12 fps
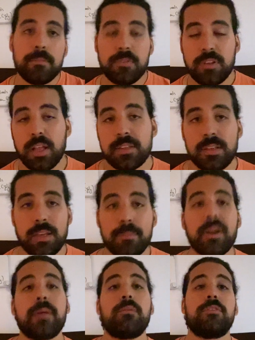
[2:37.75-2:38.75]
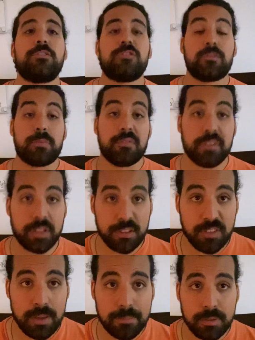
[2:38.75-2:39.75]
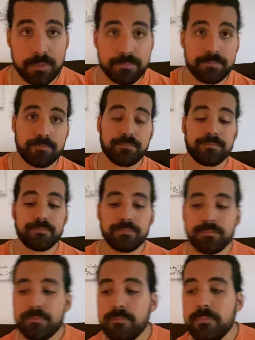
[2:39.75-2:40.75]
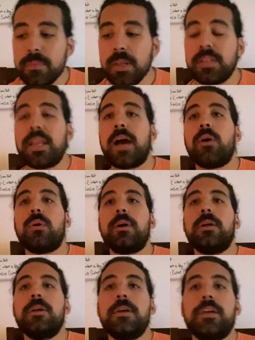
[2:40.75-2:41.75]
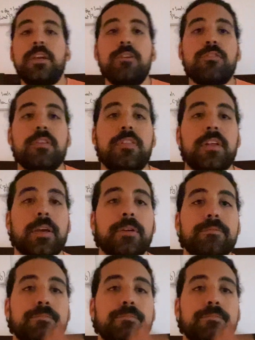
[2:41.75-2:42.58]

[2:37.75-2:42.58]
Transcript: Zlatan Ibrahimovic is a perfect example. Now, here's the thing